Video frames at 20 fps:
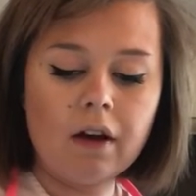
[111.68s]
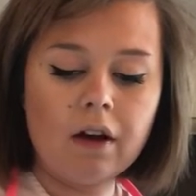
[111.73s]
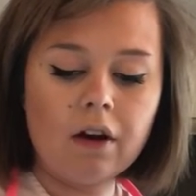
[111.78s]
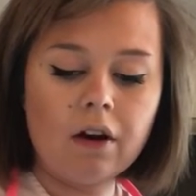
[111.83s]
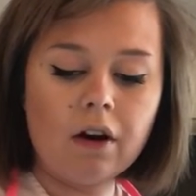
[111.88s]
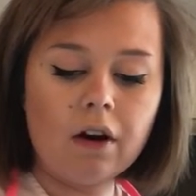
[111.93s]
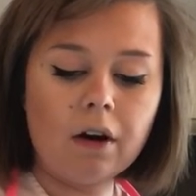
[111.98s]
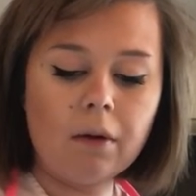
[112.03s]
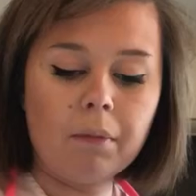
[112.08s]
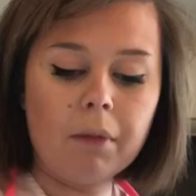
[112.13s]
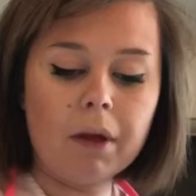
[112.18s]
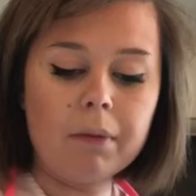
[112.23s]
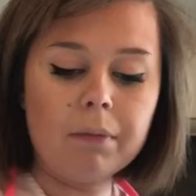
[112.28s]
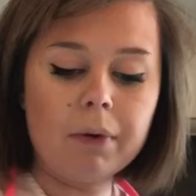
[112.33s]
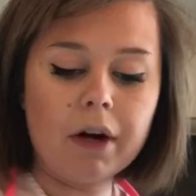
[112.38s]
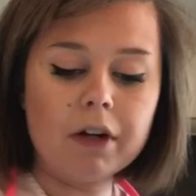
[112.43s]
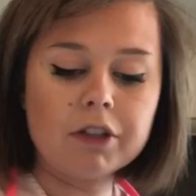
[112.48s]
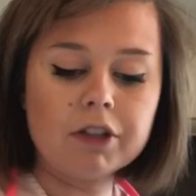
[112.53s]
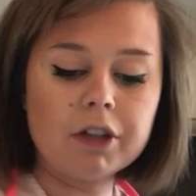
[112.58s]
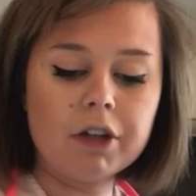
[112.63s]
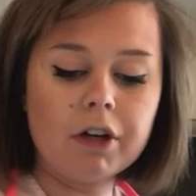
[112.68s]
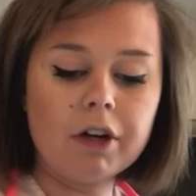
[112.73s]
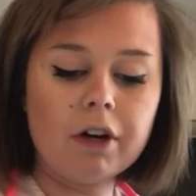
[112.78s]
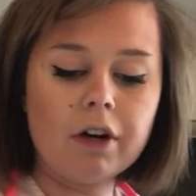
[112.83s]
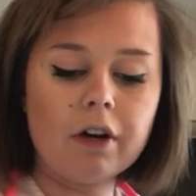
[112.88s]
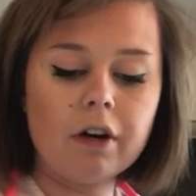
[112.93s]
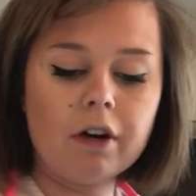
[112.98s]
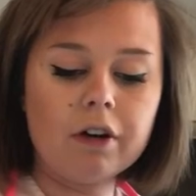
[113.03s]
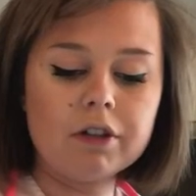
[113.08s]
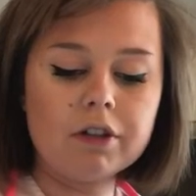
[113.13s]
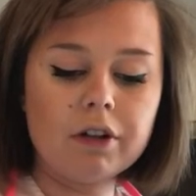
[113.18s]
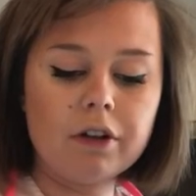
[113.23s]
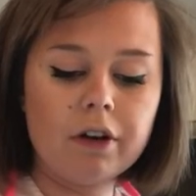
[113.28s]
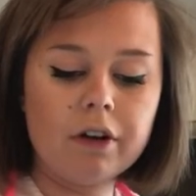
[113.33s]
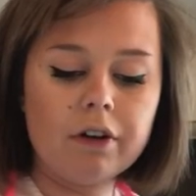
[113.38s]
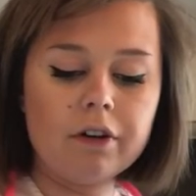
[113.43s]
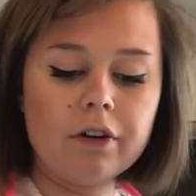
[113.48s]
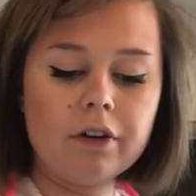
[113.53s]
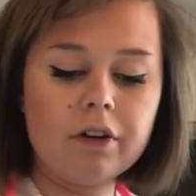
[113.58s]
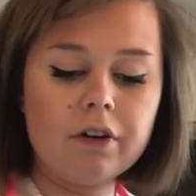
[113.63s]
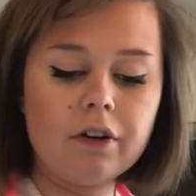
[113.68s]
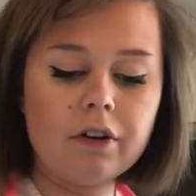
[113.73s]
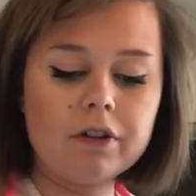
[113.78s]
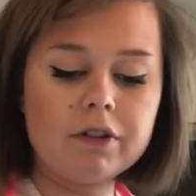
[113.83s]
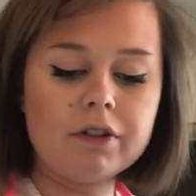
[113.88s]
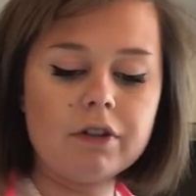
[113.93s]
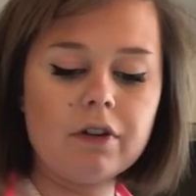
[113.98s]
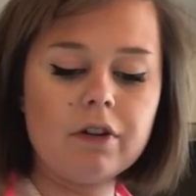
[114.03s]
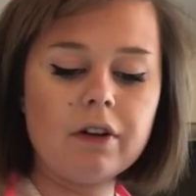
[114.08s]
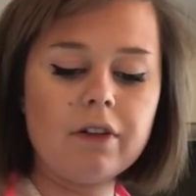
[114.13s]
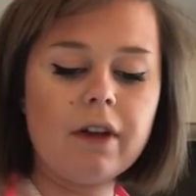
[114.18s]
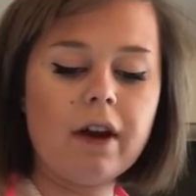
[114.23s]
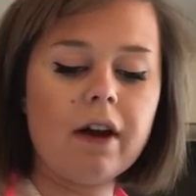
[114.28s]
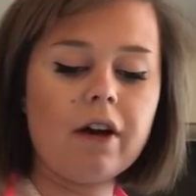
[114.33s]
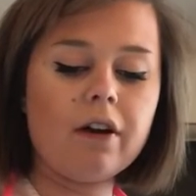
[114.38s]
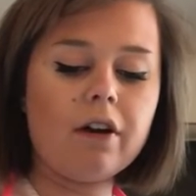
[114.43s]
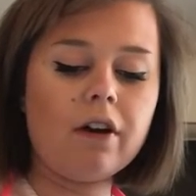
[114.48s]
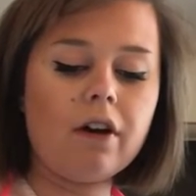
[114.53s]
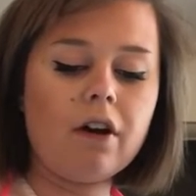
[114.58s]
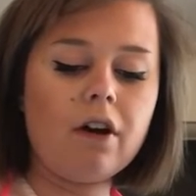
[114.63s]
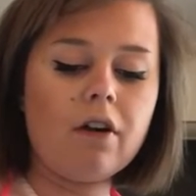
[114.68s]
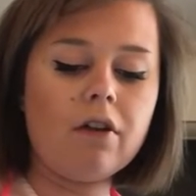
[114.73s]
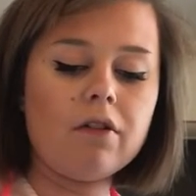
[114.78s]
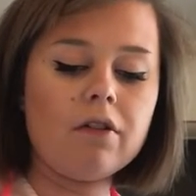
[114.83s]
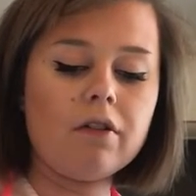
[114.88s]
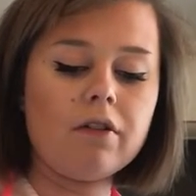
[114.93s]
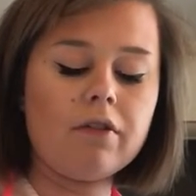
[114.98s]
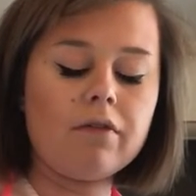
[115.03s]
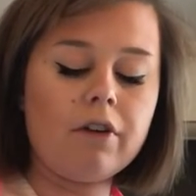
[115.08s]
Her blood pressure, the nurse noted that her